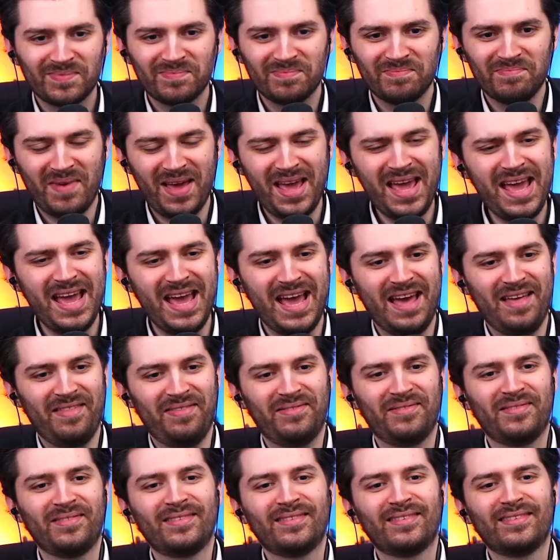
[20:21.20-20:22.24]
Man.
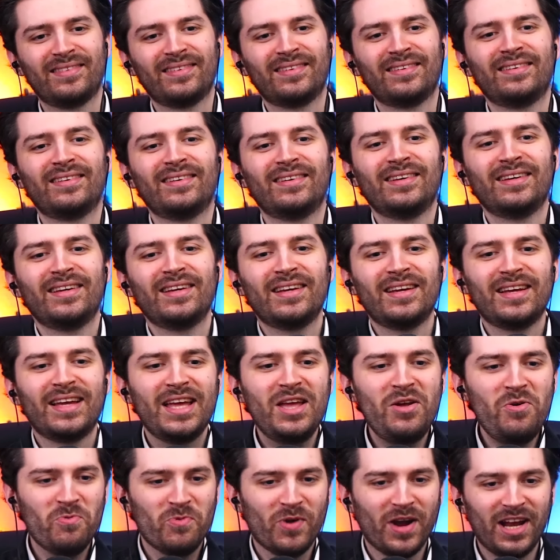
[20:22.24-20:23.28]
He
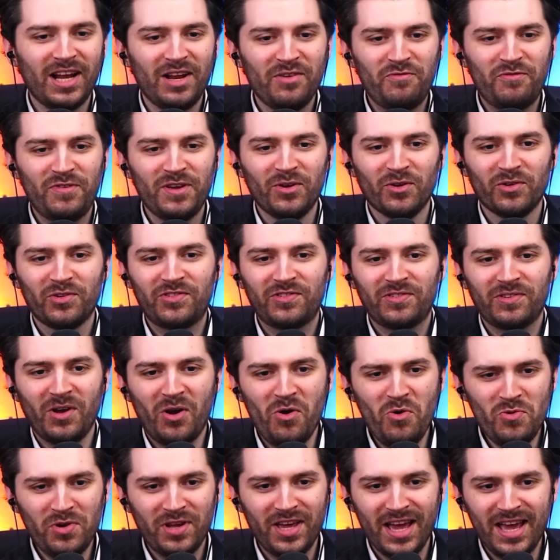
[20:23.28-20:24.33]
really feels...
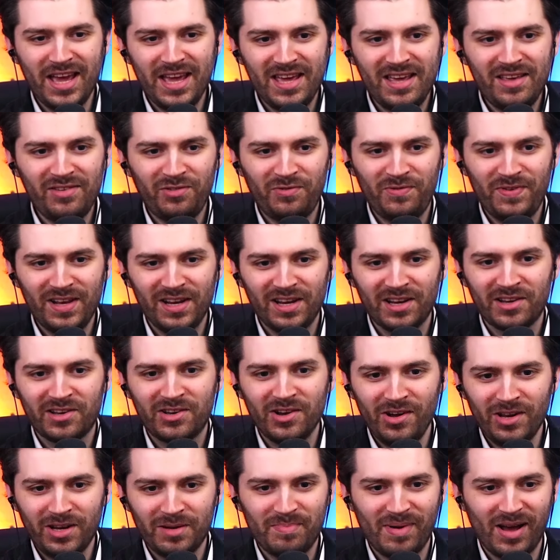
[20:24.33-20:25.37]
Okay, he's feeling
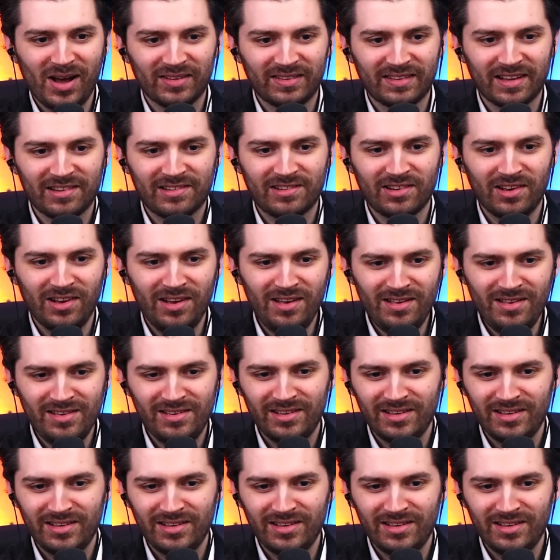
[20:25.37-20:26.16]
good about this, huh?